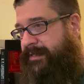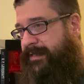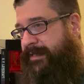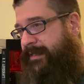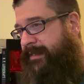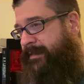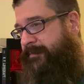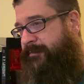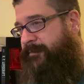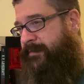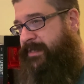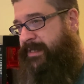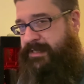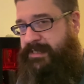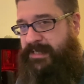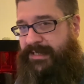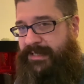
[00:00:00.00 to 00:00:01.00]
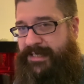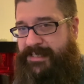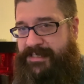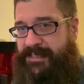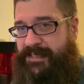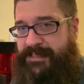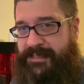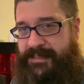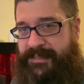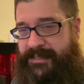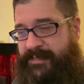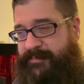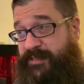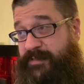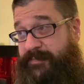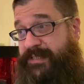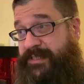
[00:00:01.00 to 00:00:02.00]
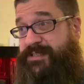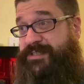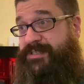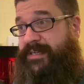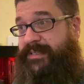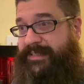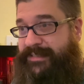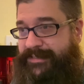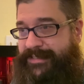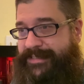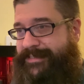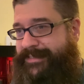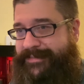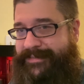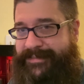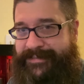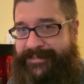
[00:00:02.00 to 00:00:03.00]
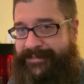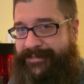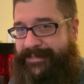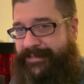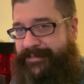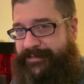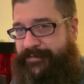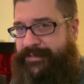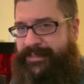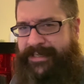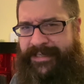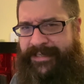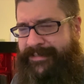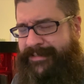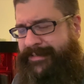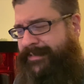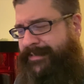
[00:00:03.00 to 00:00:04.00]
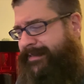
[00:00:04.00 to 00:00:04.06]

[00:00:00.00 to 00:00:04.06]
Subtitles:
and when you get to the last sentence, it's supposed to be the shocking last sentence, you're like, okay,